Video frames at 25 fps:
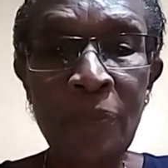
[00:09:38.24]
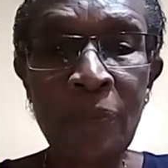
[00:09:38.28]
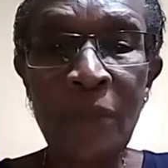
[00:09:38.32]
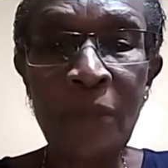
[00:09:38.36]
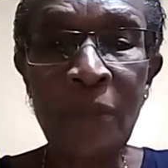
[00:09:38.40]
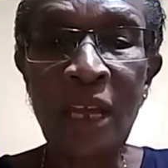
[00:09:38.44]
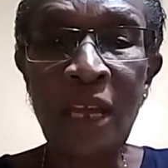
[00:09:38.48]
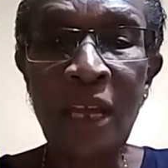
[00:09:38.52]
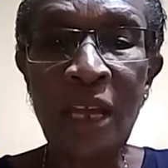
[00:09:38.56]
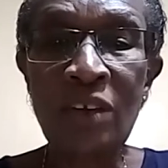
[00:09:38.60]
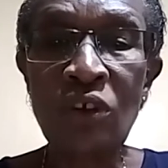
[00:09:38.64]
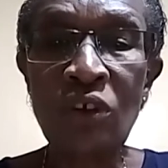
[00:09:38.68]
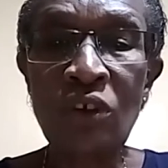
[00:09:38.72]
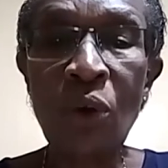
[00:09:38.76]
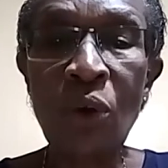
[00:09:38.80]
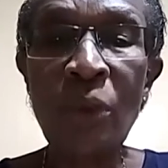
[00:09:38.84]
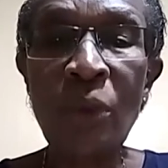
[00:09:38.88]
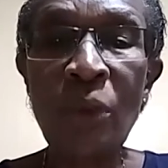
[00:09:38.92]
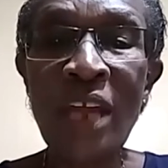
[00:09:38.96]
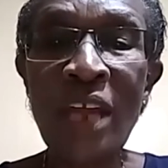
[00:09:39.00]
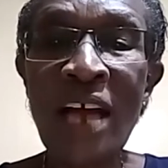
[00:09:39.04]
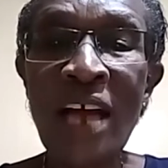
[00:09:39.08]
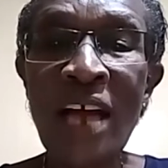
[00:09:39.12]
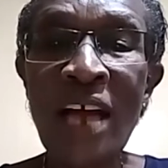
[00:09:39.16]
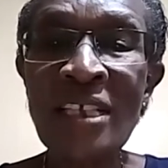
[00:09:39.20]
So we
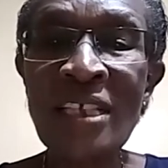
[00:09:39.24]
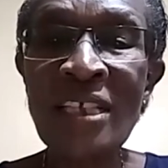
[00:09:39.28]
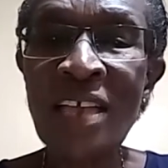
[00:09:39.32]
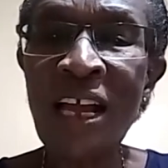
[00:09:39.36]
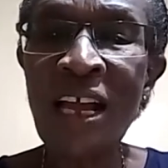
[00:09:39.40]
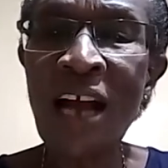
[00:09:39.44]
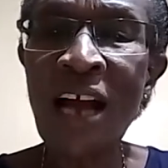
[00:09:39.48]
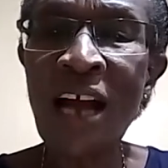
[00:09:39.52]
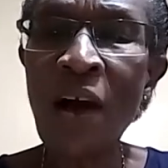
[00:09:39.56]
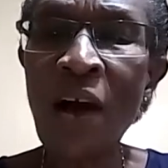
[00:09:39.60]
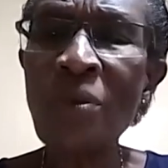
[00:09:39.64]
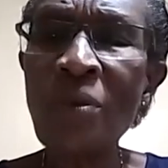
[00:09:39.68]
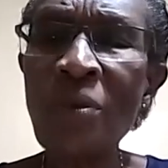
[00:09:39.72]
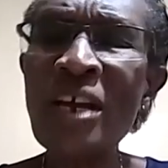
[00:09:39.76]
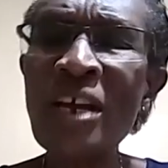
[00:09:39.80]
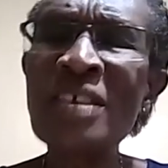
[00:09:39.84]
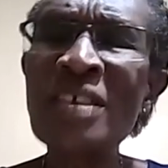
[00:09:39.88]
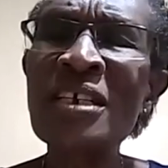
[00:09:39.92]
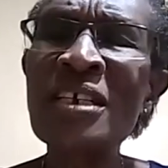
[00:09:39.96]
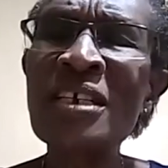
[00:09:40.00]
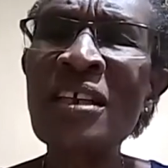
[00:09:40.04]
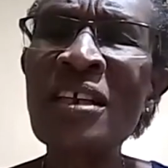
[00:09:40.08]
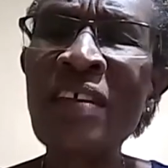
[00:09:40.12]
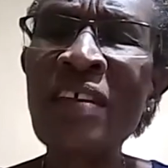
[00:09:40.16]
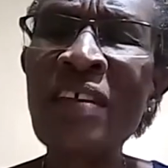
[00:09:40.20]
are saying, how does
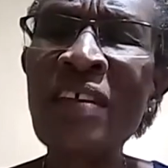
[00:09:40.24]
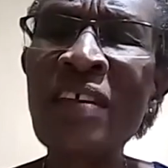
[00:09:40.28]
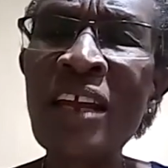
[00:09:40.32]
it then